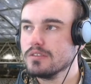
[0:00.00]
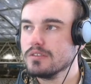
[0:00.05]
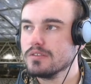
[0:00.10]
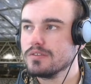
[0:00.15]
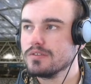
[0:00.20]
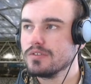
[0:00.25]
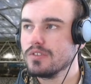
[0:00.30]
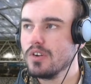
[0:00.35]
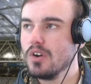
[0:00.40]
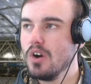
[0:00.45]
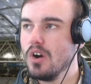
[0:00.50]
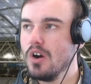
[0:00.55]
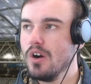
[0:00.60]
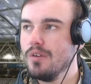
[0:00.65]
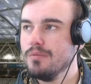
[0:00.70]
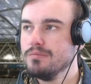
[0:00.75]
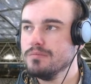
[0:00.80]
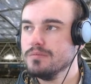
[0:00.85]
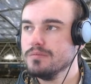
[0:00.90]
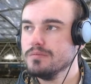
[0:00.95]

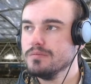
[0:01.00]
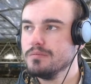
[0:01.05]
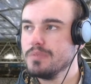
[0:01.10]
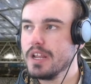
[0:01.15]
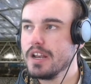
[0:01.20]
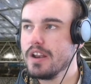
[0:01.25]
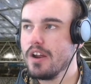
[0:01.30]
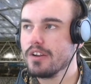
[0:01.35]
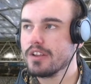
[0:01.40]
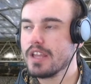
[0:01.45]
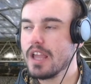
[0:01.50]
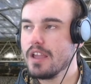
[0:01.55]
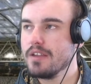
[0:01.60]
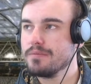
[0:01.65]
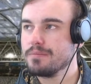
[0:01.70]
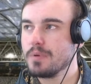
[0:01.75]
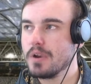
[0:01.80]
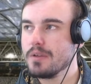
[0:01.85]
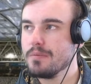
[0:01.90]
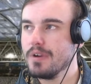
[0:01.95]
from Ben O'Keefe,
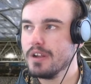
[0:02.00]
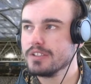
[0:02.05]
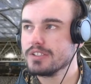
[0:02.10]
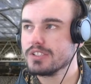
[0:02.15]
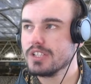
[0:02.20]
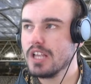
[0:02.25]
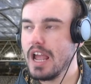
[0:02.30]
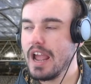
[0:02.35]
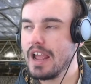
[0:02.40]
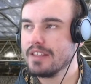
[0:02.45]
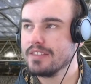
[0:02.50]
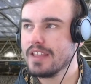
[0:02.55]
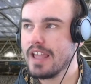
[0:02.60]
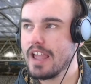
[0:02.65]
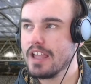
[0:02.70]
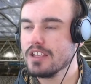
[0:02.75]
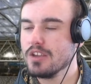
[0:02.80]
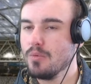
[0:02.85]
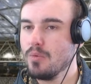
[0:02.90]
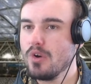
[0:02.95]
pretty much saying
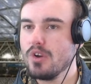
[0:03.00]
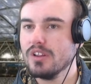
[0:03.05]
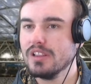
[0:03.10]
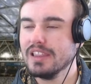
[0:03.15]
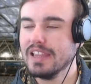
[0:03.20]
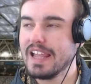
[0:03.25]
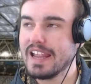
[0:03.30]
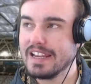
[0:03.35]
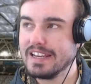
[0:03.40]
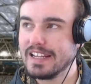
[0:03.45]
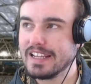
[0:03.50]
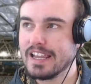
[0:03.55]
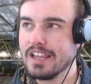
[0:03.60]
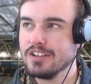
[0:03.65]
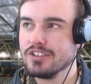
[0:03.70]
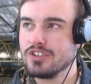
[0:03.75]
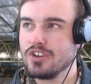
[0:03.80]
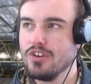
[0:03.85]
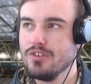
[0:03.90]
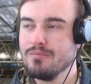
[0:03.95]
that you were leaning in
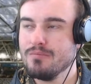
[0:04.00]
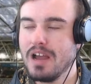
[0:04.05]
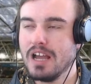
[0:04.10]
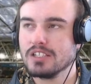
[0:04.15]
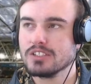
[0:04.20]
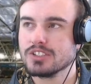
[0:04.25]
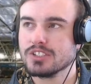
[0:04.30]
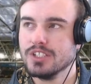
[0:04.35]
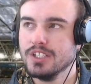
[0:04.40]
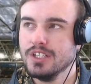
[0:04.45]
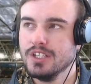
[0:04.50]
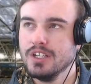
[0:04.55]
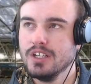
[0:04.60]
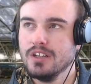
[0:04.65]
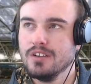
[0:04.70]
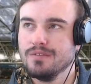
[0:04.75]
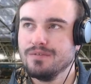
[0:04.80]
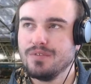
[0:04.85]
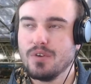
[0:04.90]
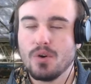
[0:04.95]
too much
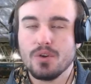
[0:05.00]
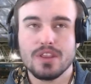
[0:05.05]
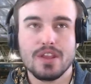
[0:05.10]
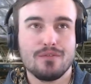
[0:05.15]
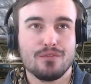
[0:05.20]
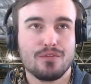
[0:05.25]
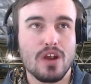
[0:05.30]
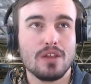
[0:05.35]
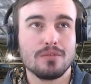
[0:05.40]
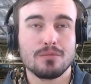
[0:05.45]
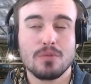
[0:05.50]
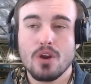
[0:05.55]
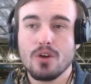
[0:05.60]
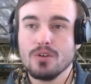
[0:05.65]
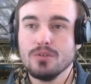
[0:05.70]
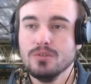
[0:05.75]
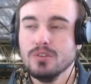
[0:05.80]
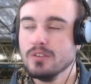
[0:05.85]
for the front row.